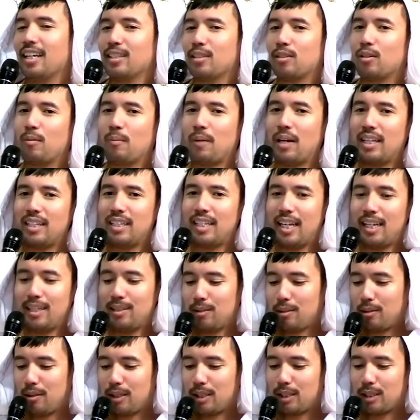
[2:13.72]
so my
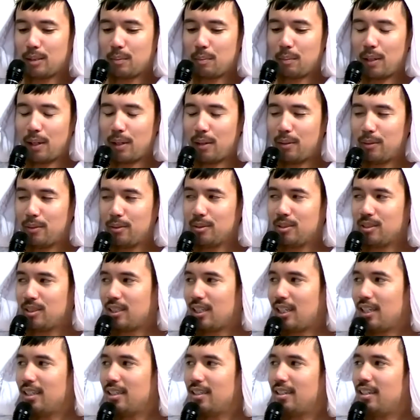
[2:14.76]
legs are
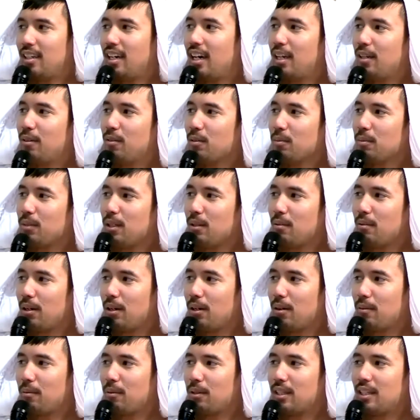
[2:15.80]
exposed, and I normally wear
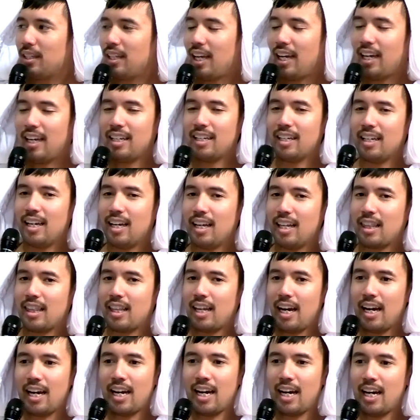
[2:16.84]
it with, like, a
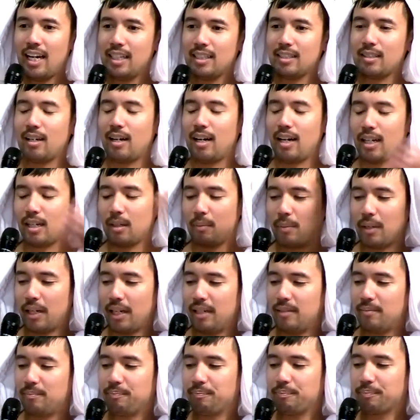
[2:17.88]
thigh-high sock,
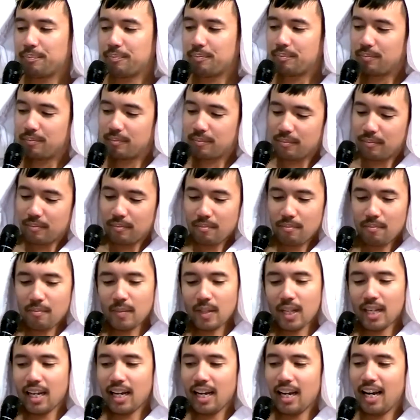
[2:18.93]
but
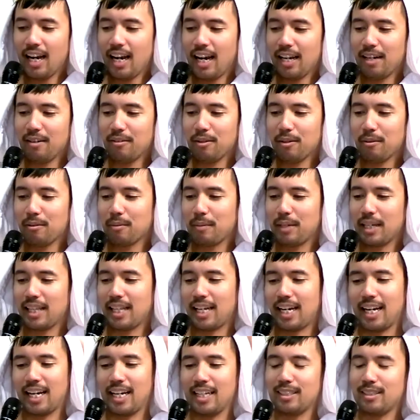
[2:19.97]
I don't know where my
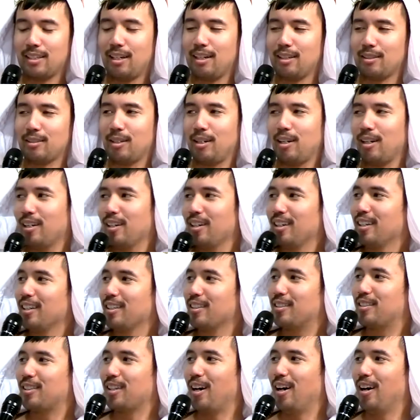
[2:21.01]
thigh-high socks are,
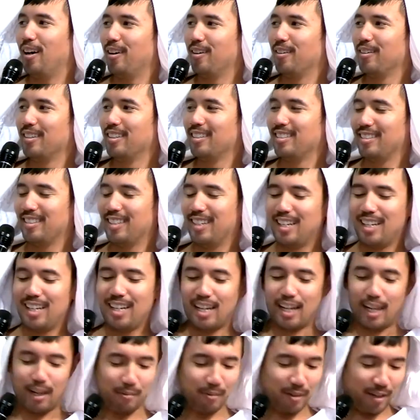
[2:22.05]
so
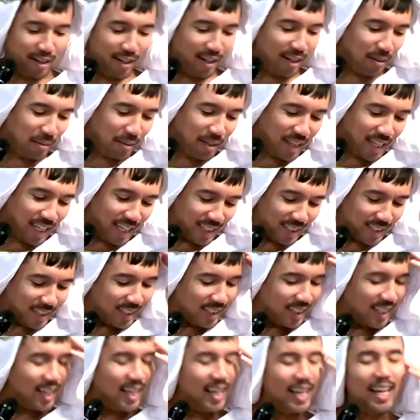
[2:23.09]
I'm wearing it with
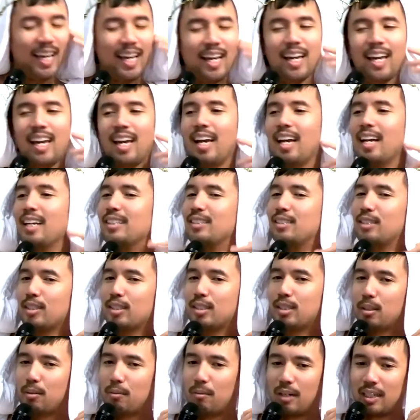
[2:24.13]
this.
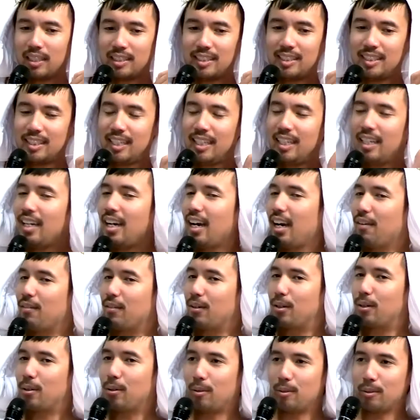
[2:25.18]
Just the onesie. I have
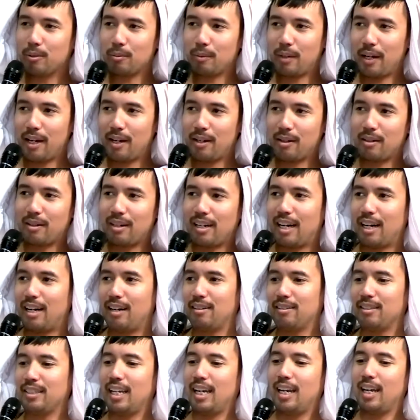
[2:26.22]
a gold wire
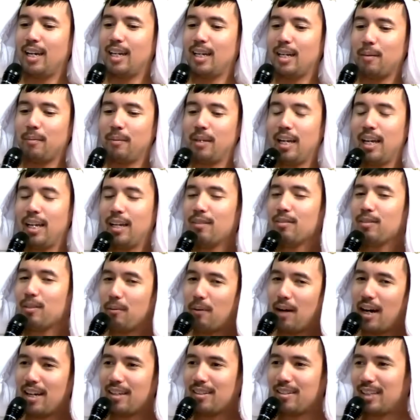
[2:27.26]
crown, and I'm king of the
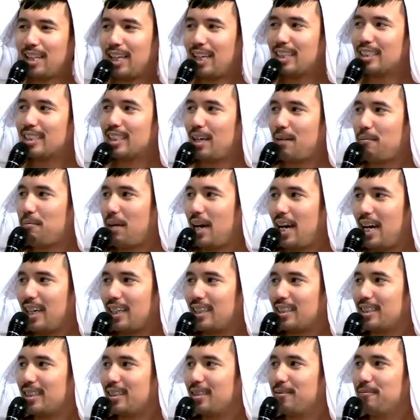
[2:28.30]
wild things. I'm
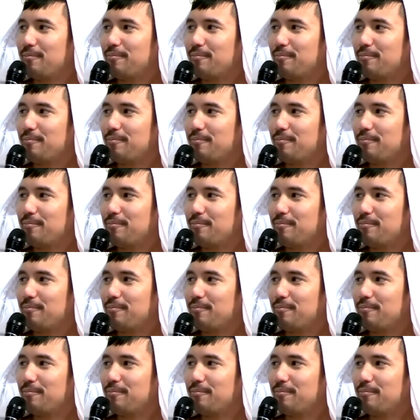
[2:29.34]
Max.